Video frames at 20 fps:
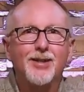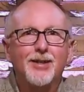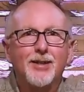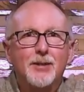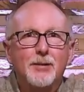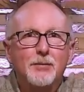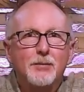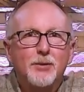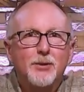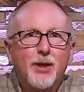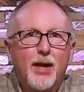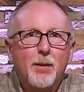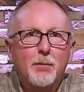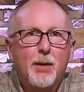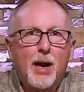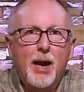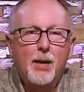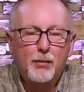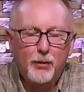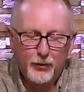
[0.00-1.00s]
Same
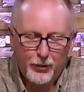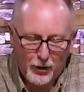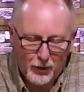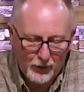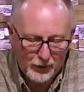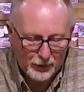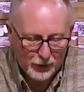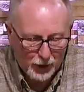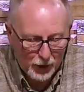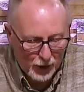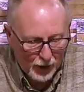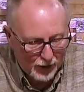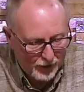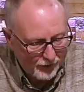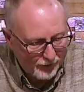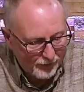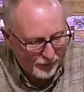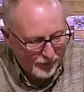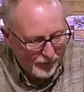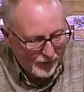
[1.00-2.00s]
Bible, though. It's good.
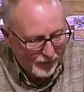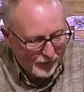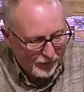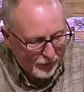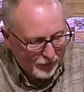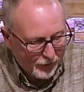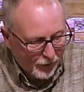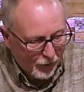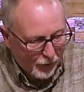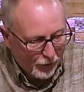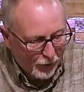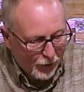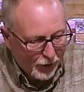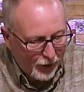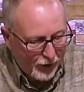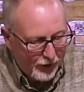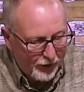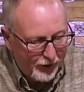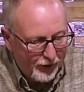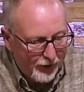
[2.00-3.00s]
It's all
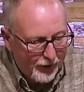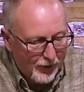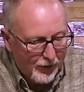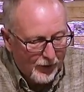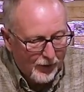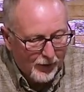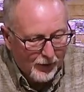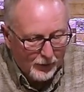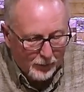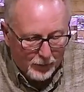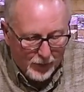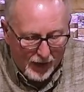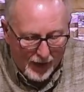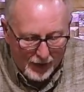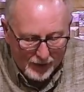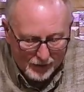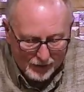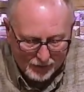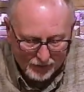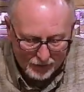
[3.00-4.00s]
good.
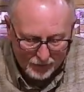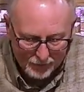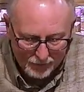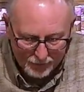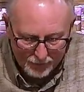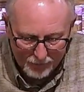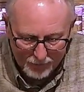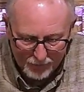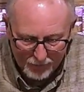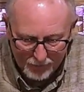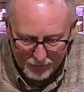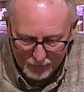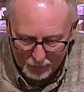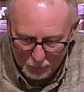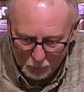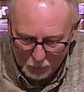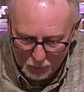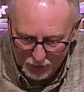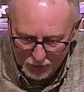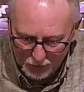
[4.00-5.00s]
But
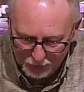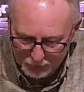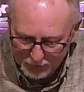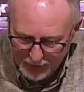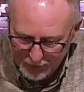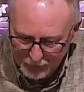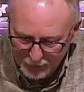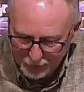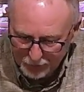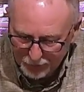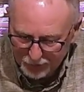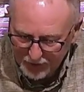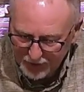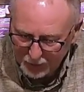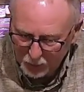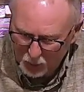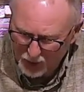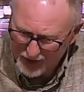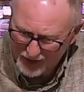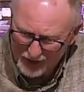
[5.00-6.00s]
when people think,
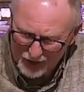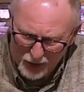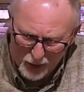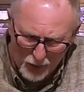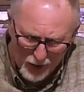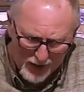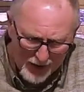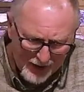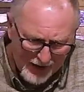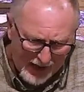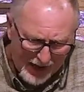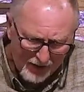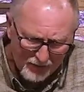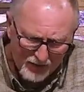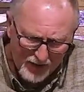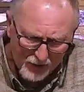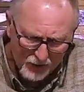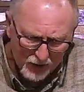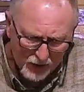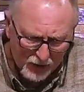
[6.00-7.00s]
well, you know what? I've
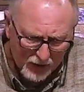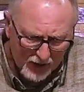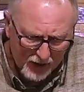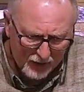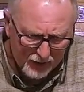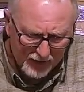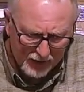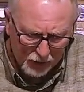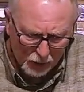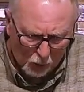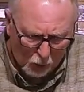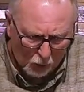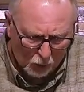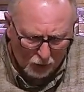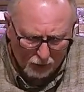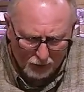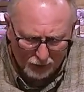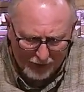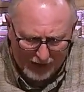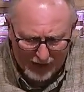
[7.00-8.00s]
never done this
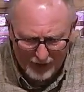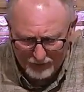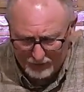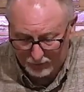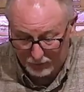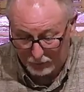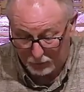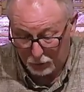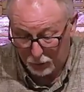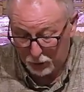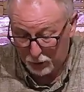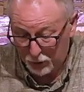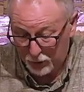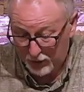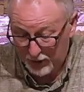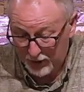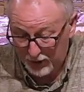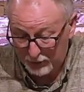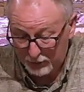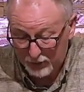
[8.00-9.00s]
horrible. I've never murdered
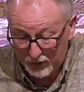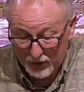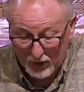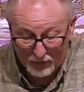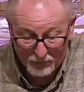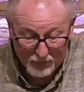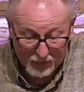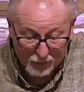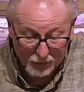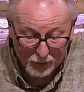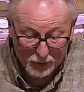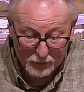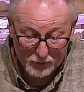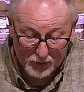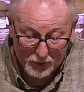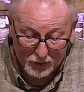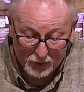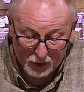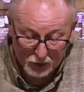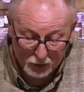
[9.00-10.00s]
anybody. I've never
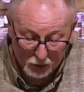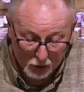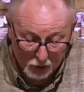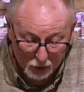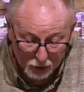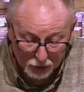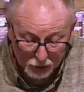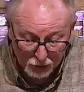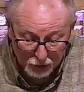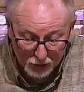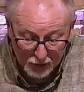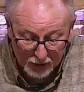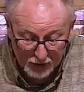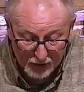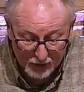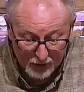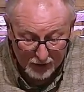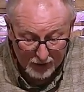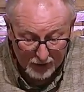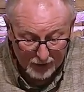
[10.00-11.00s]
committed adultery.
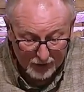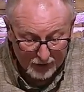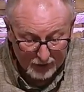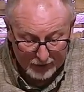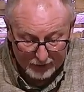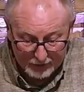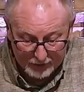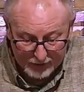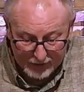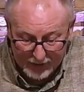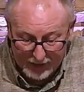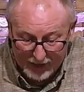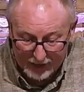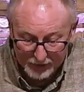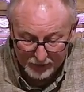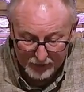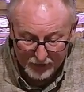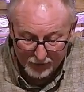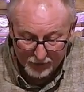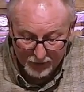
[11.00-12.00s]
That has
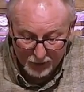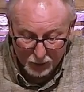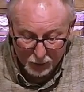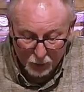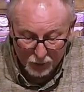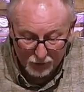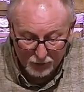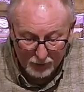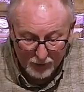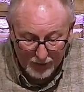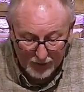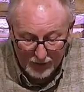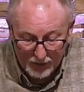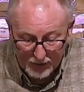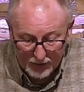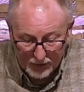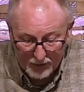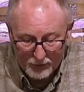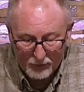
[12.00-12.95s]
nothing to do with me.